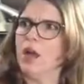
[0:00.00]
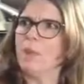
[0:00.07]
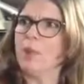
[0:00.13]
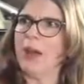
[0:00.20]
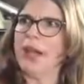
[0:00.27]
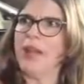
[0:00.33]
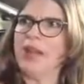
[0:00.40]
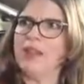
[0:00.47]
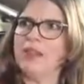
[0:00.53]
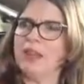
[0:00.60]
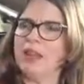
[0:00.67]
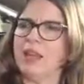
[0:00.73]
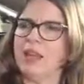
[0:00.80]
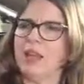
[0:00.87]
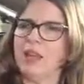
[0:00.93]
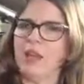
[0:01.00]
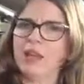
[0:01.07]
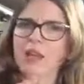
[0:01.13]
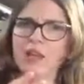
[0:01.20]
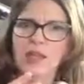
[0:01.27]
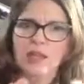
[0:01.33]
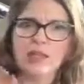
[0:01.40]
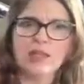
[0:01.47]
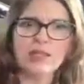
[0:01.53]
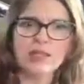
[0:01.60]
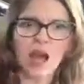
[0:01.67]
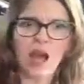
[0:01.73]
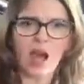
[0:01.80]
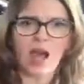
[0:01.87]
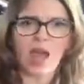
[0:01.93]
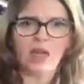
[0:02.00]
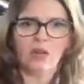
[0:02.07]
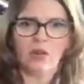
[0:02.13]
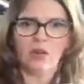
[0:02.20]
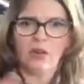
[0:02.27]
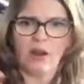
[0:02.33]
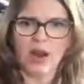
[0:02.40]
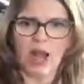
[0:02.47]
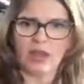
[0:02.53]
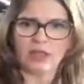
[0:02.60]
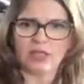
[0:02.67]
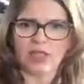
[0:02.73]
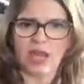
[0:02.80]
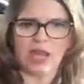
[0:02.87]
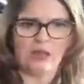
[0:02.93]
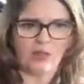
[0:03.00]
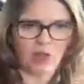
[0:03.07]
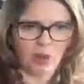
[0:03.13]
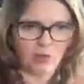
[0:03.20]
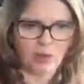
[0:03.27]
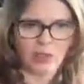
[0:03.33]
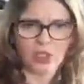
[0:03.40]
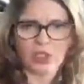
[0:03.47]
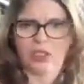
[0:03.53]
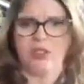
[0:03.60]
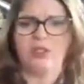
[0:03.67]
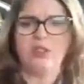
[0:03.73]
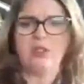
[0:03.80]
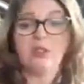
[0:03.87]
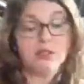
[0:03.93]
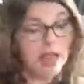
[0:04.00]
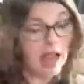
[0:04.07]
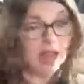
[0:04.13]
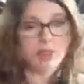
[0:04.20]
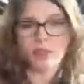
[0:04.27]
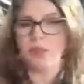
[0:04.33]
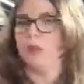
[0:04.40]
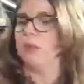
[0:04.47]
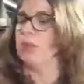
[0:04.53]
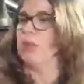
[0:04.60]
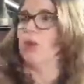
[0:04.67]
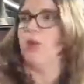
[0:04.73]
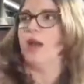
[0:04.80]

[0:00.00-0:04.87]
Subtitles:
by anything inside or outside of you, but just, to be able to go